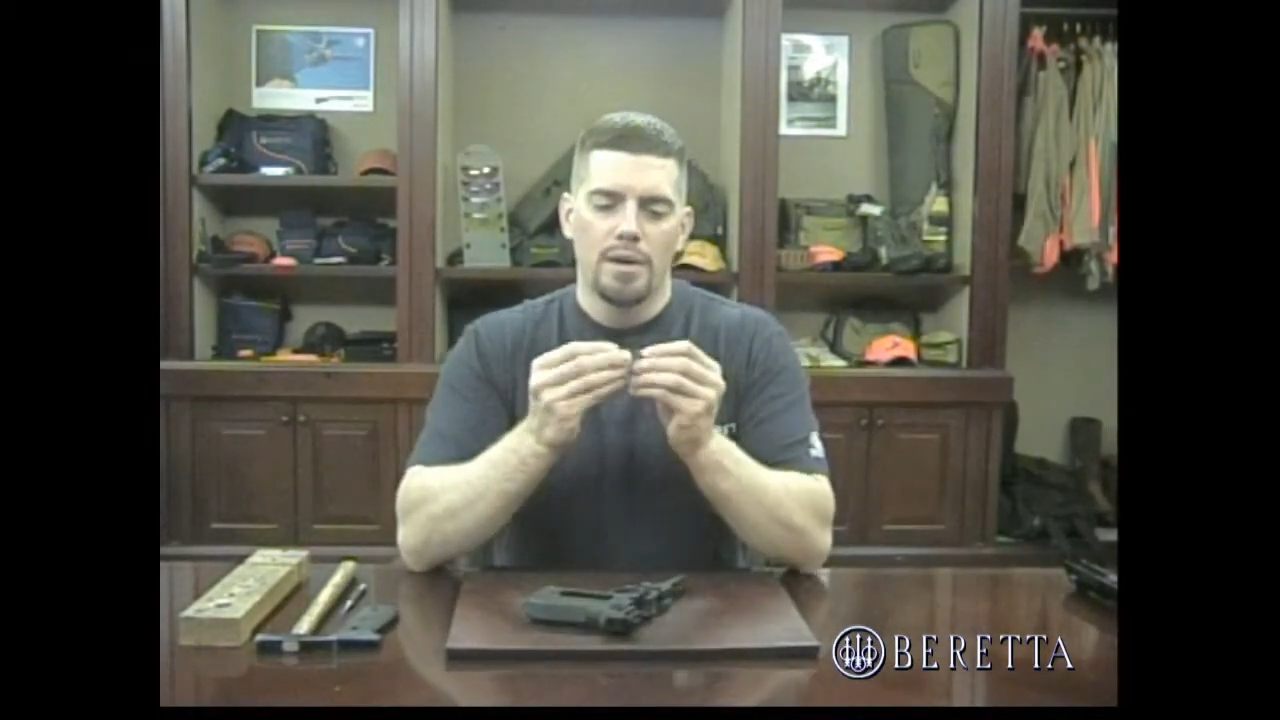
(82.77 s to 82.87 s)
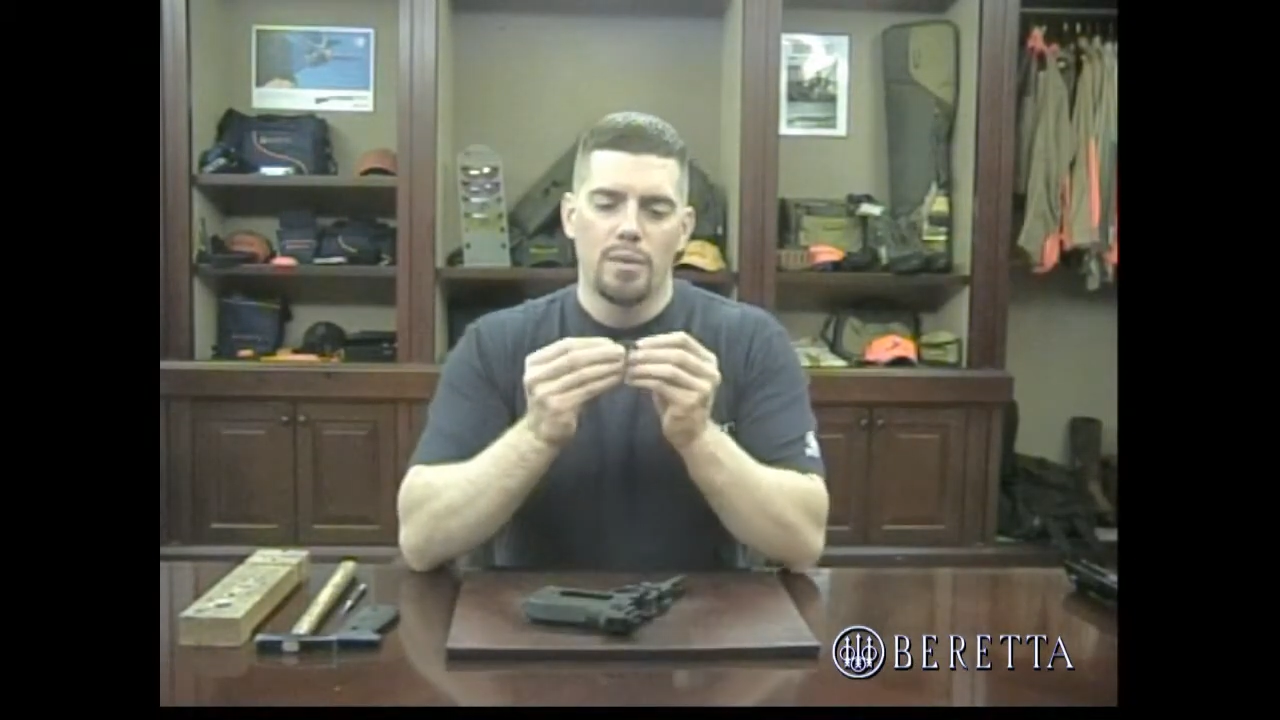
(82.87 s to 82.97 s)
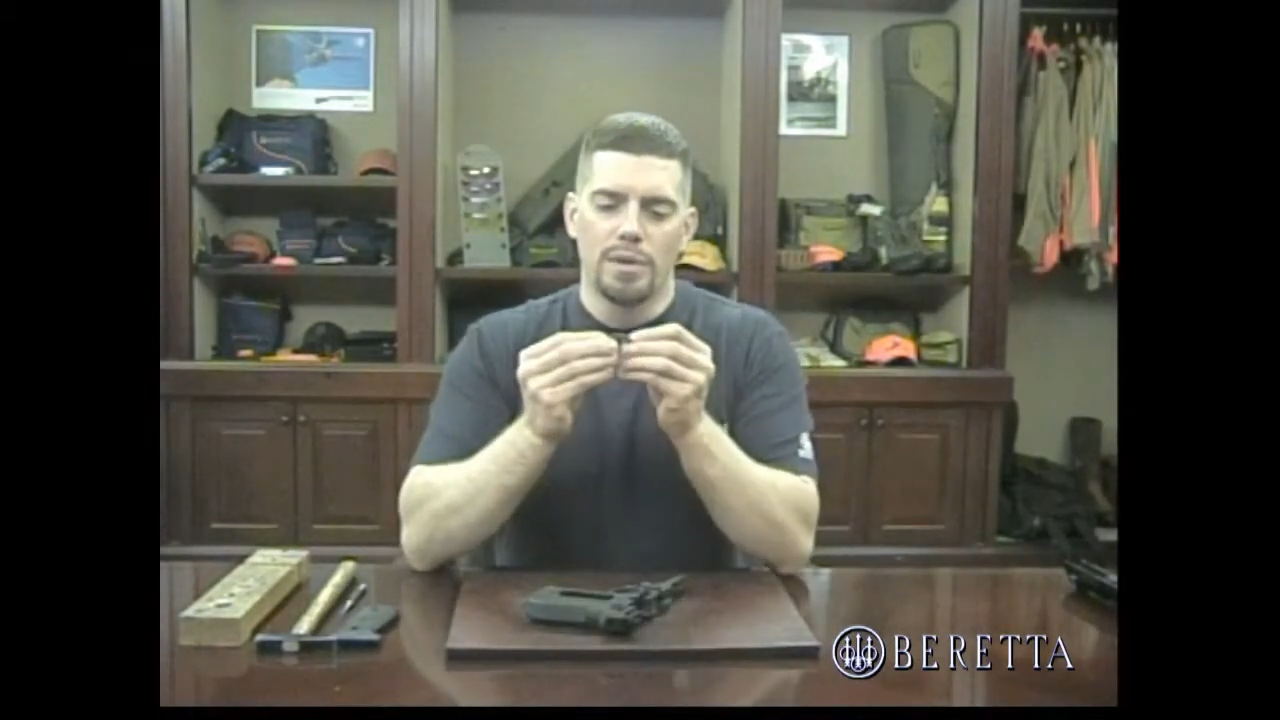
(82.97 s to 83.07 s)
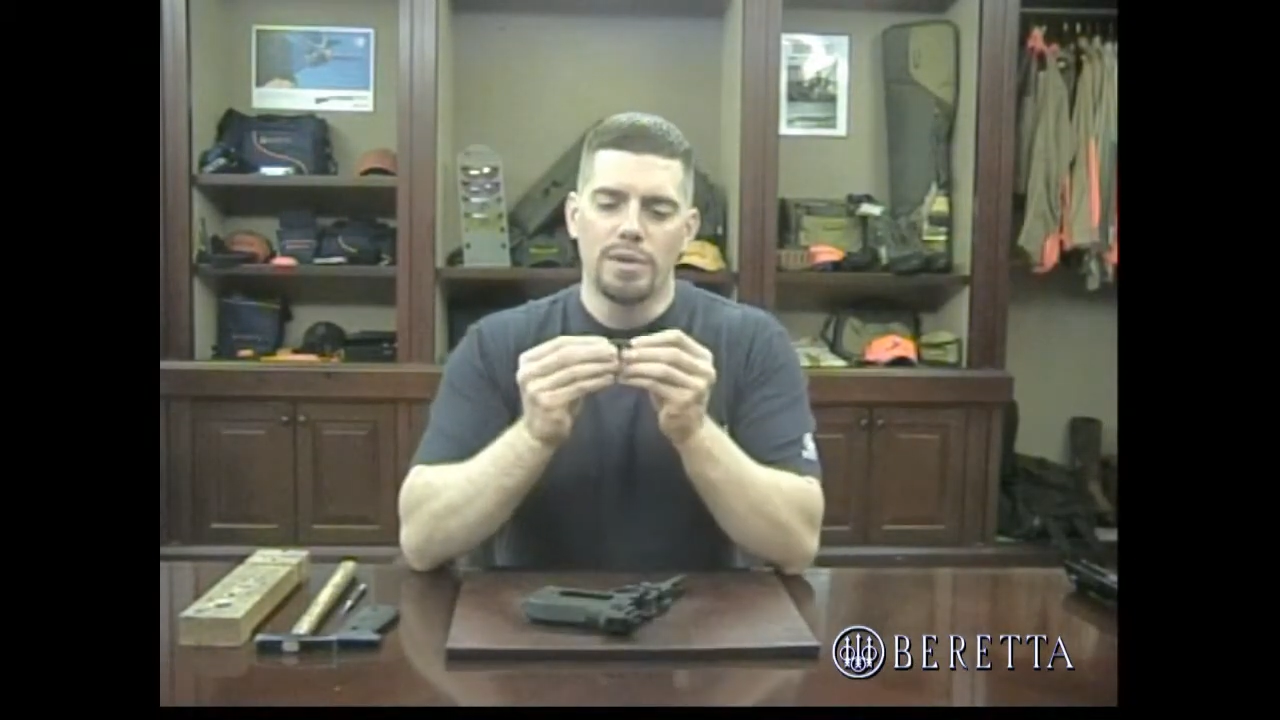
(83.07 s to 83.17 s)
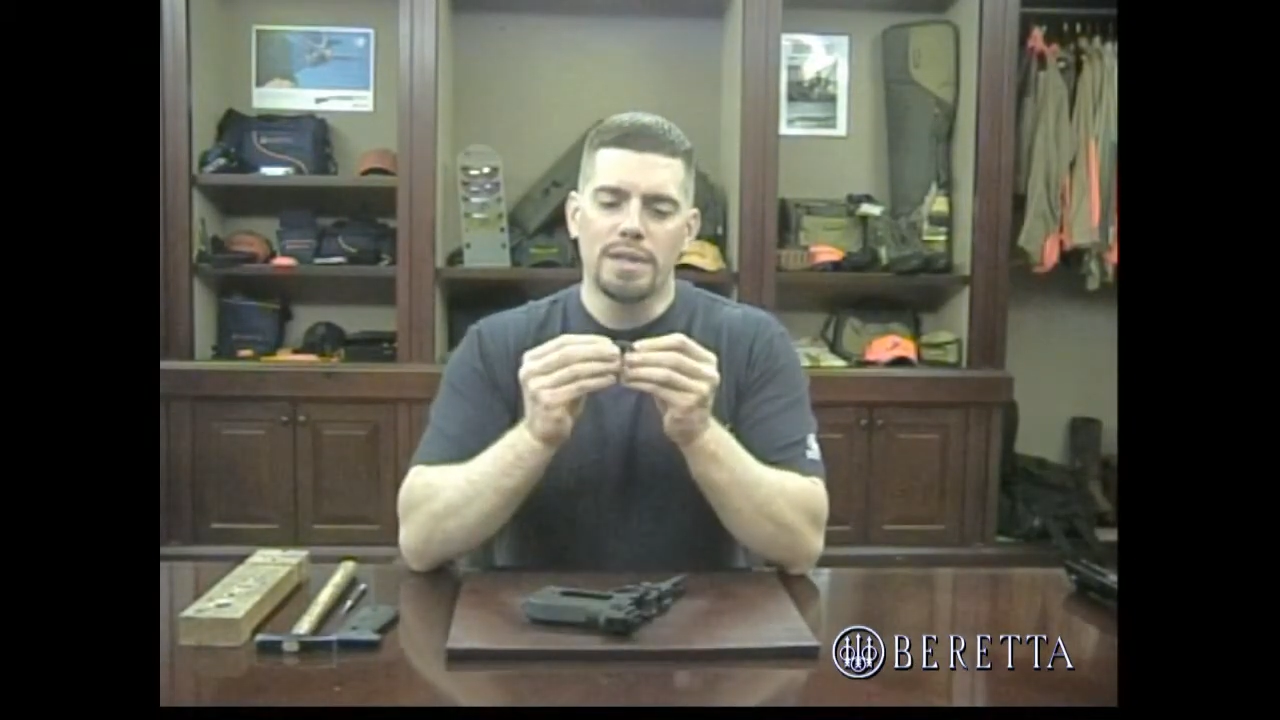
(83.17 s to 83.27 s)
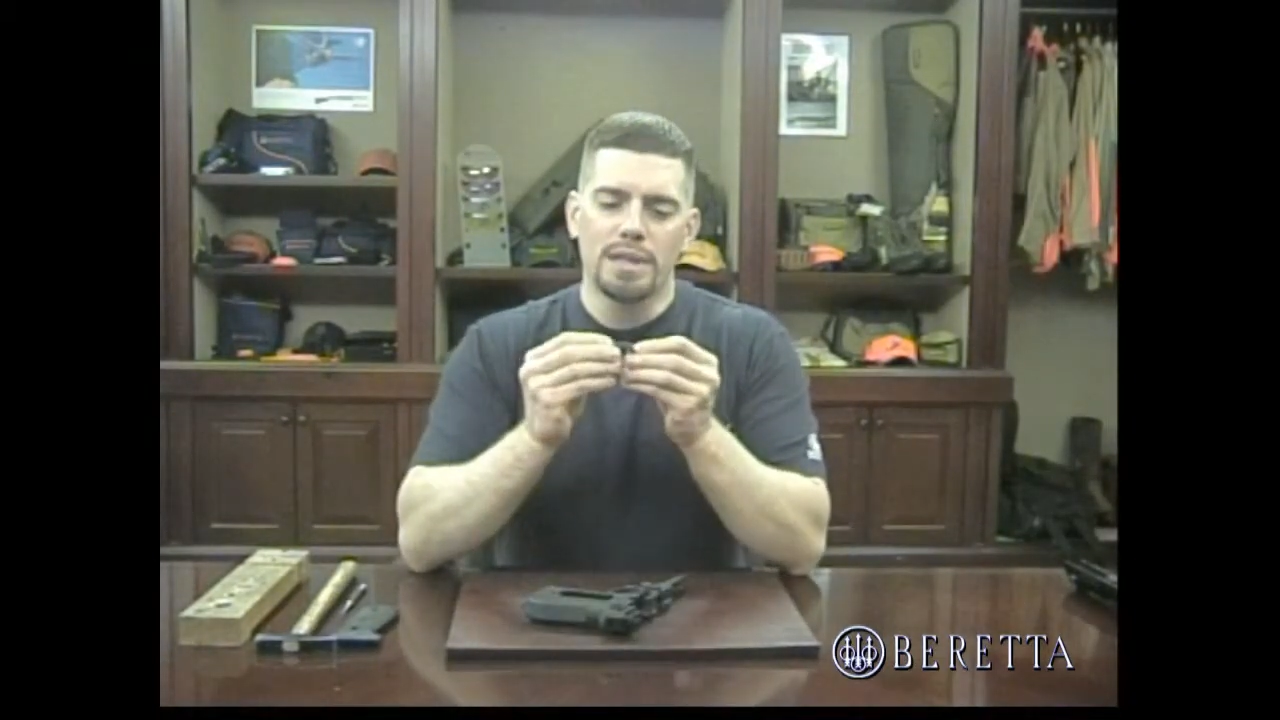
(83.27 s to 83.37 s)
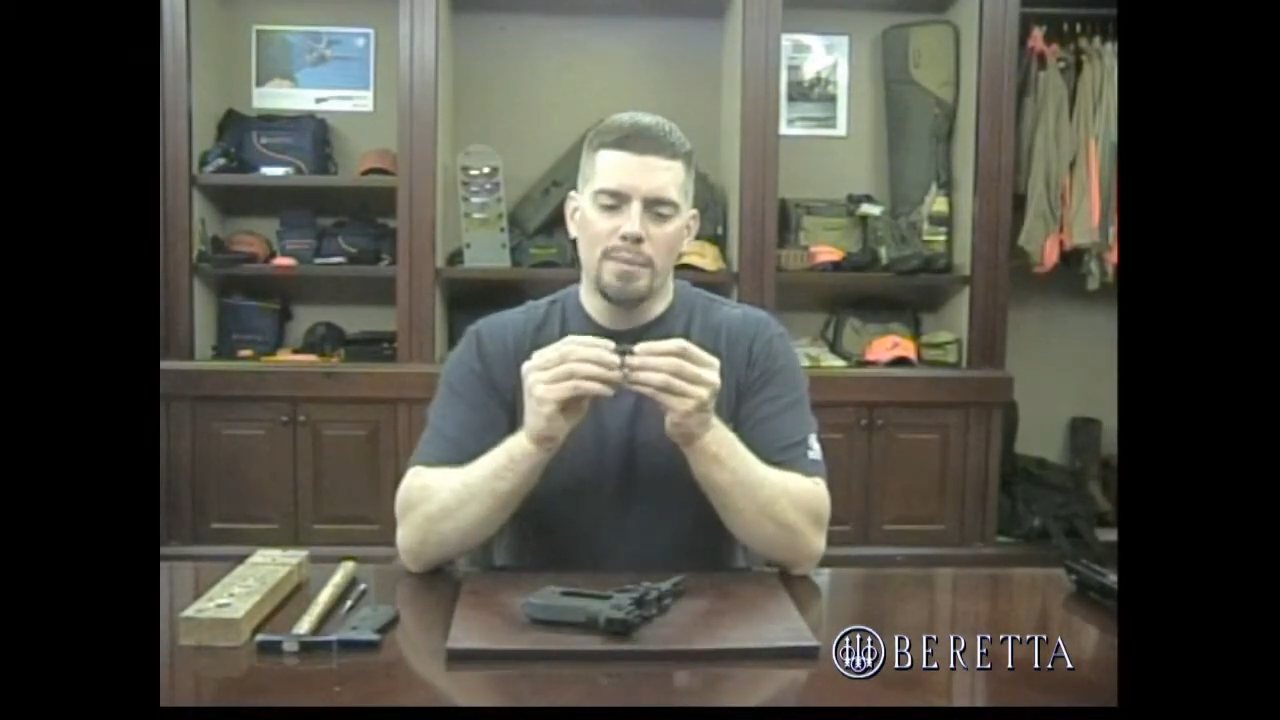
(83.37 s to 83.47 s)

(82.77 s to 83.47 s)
When you look at the